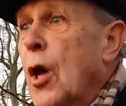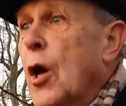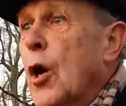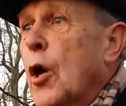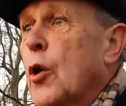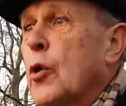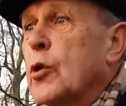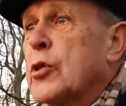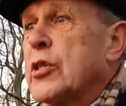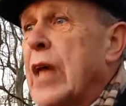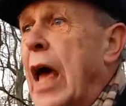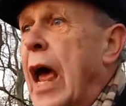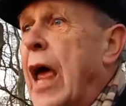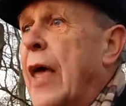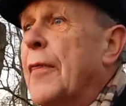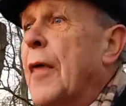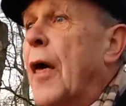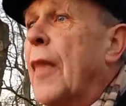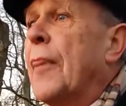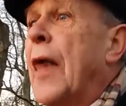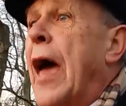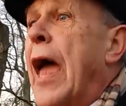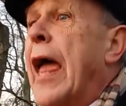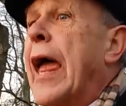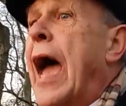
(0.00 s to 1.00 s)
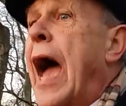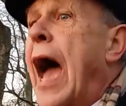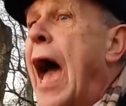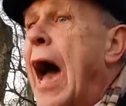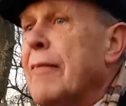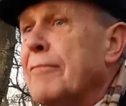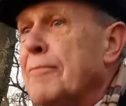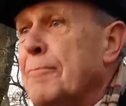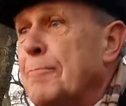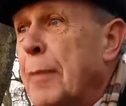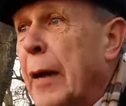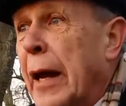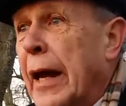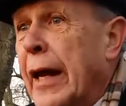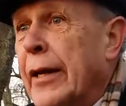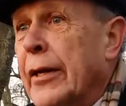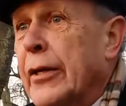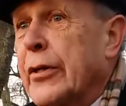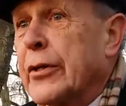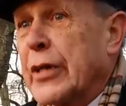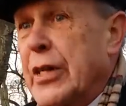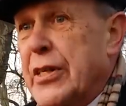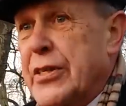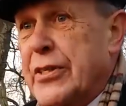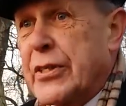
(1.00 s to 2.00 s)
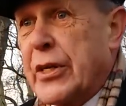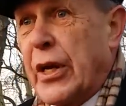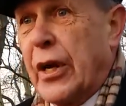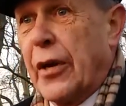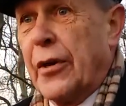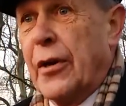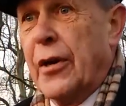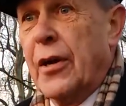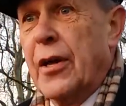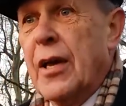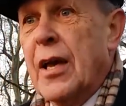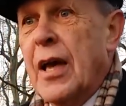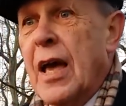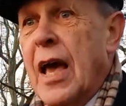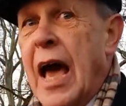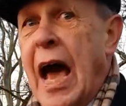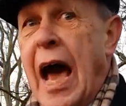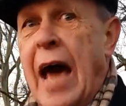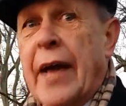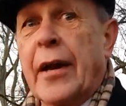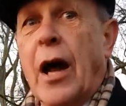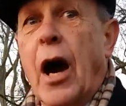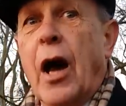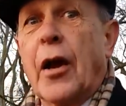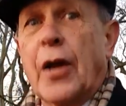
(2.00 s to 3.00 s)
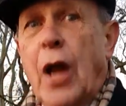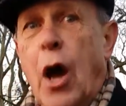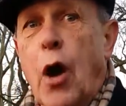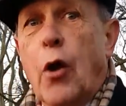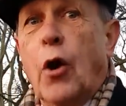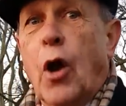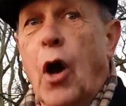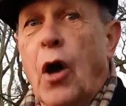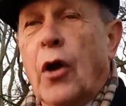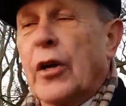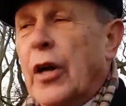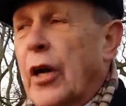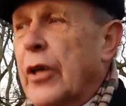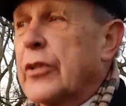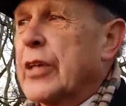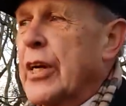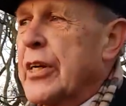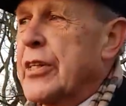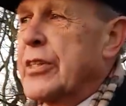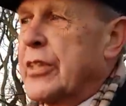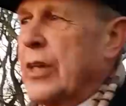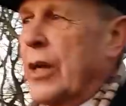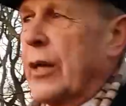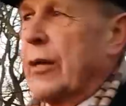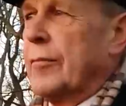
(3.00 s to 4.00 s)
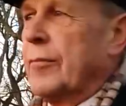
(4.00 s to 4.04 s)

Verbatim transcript: who say that they have been Christian and are no longer Christian.